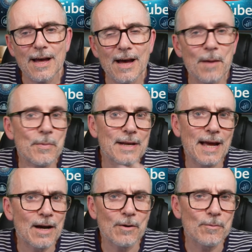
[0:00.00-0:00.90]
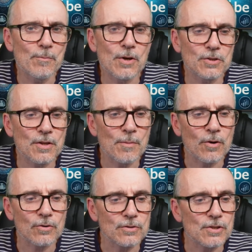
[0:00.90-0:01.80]
but now most of the
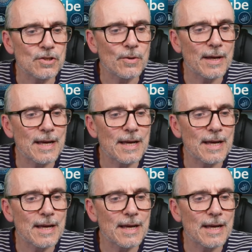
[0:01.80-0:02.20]
models are doing